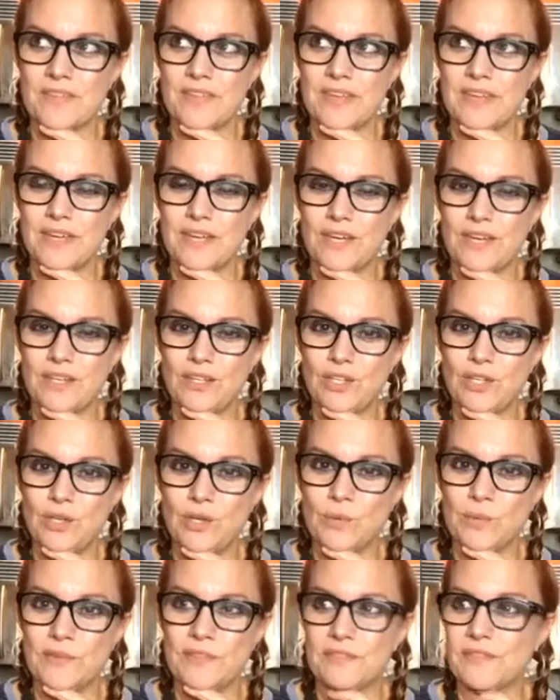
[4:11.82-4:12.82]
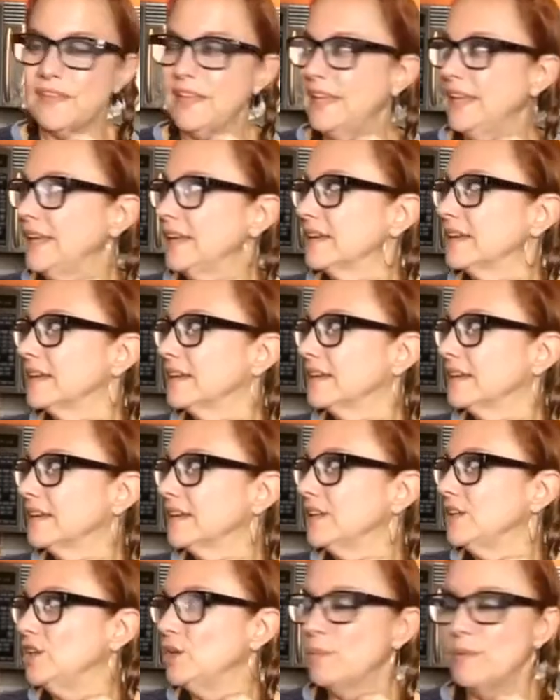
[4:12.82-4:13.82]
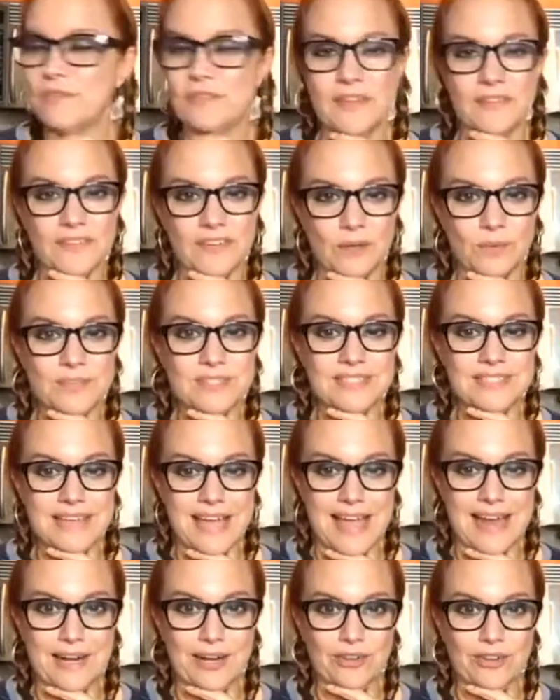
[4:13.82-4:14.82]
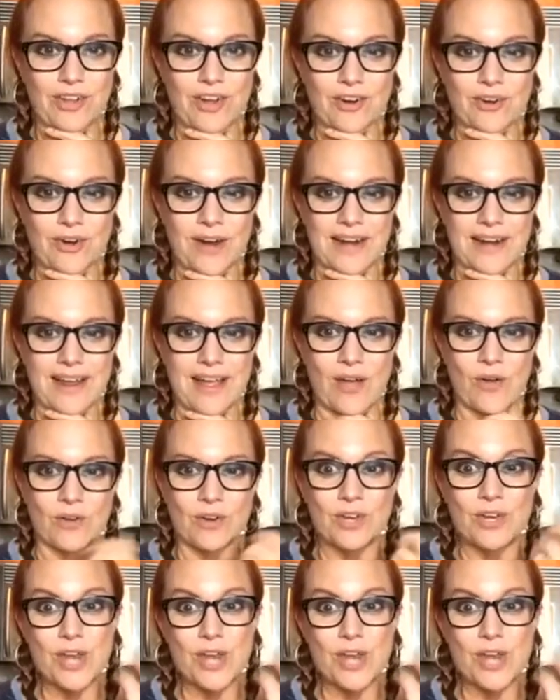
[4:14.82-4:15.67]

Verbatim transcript: then you would think, you would think that it was nine o'clock right now.